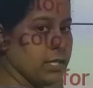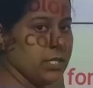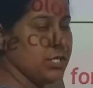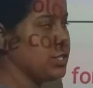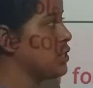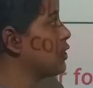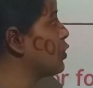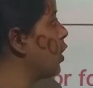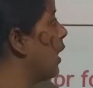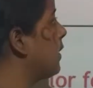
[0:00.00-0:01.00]
the digits
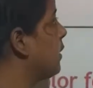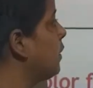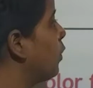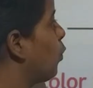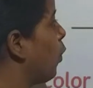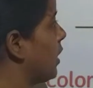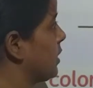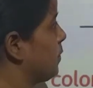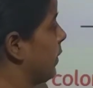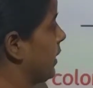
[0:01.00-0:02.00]
at the
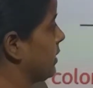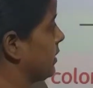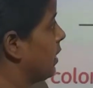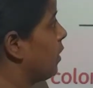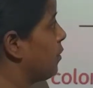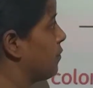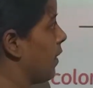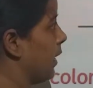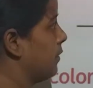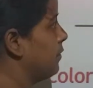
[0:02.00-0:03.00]
ones place.
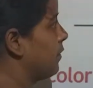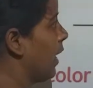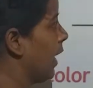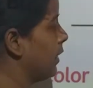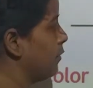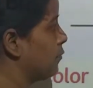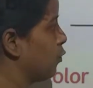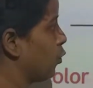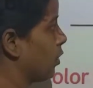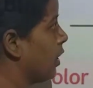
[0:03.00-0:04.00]
5 and
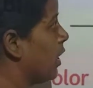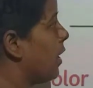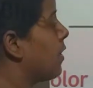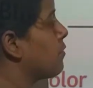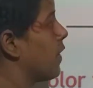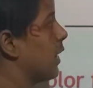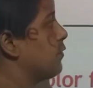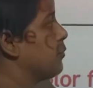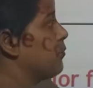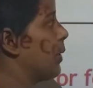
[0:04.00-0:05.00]
4.
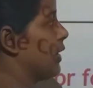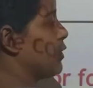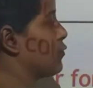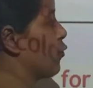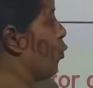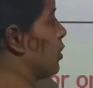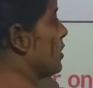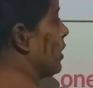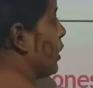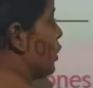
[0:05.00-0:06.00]
5 minus 4
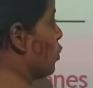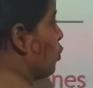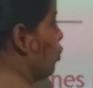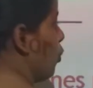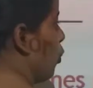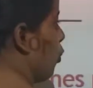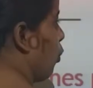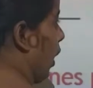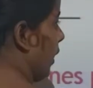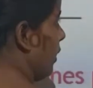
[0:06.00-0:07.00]
is equal to
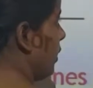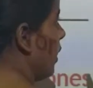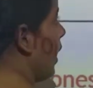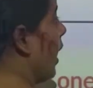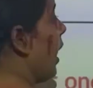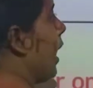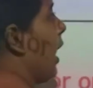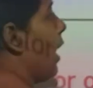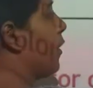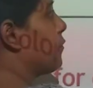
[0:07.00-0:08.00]
1.
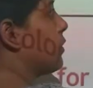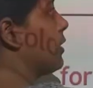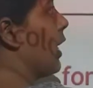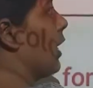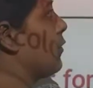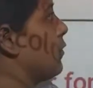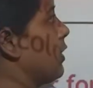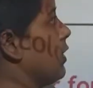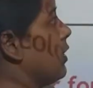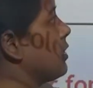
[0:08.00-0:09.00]
After that
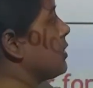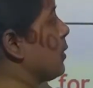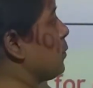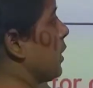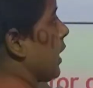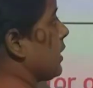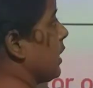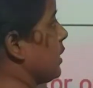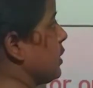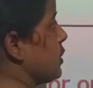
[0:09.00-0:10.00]
we subtract
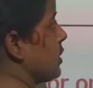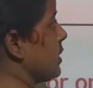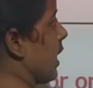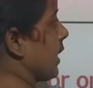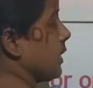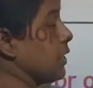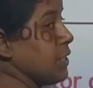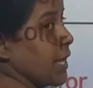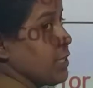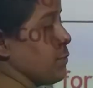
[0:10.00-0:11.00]
the digits at the
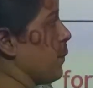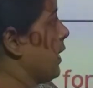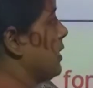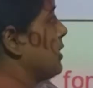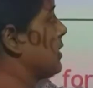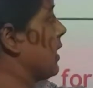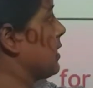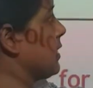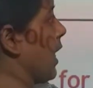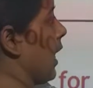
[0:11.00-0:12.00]
tens place,
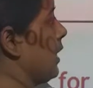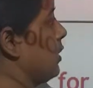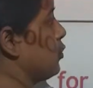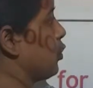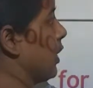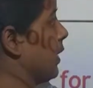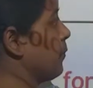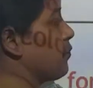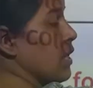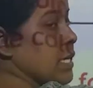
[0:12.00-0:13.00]
6 and
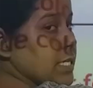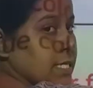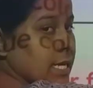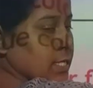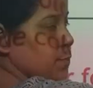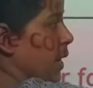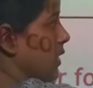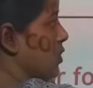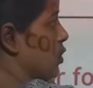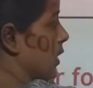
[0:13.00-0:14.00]
3. 6
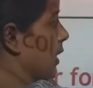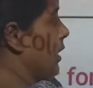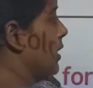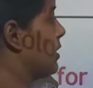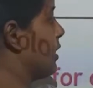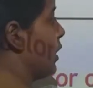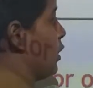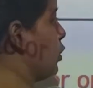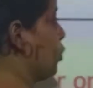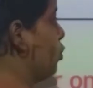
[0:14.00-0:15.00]
minus 3 is
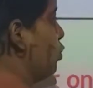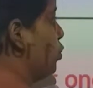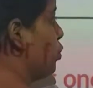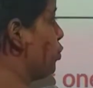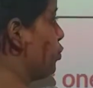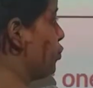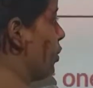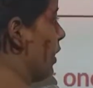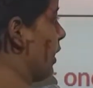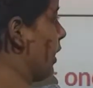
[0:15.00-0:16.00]
equal to
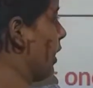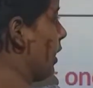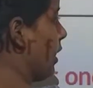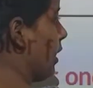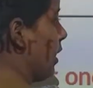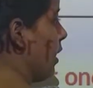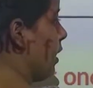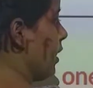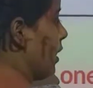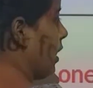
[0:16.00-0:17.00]
3.
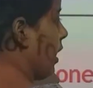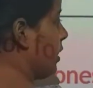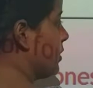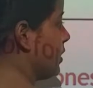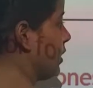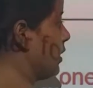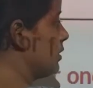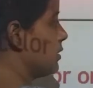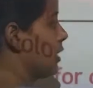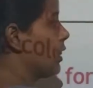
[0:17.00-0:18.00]
Answer
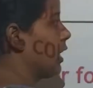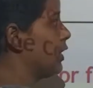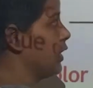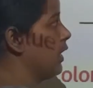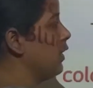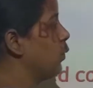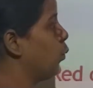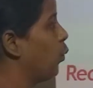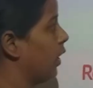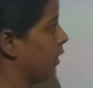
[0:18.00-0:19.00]
is
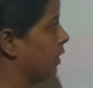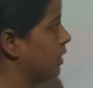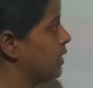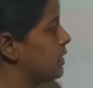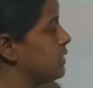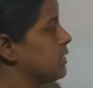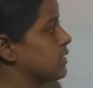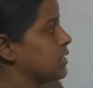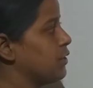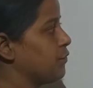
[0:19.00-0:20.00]
31.
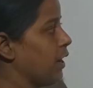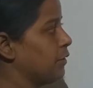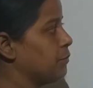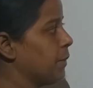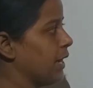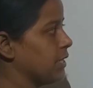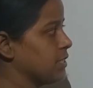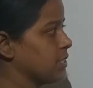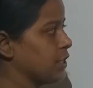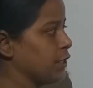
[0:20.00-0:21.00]
65
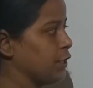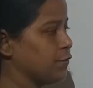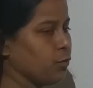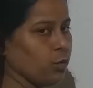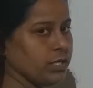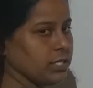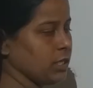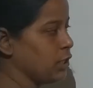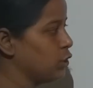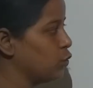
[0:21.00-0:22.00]
minus 34 is
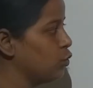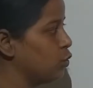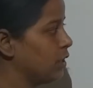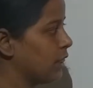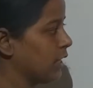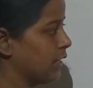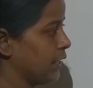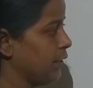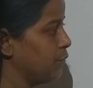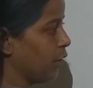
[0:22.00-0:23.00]
equal to
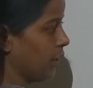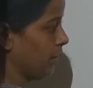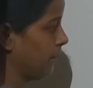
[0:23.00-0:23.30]
31.